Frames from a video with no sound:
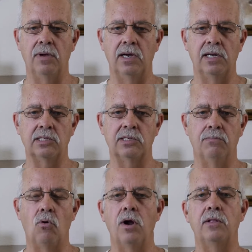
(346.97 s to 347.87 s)
but it's
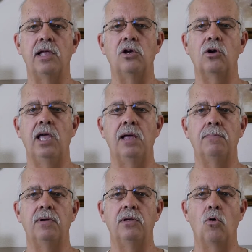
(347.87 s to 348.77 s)
important that you
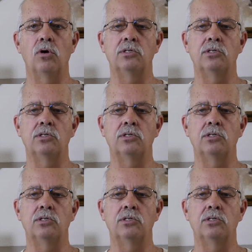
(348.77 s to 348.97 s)
keep your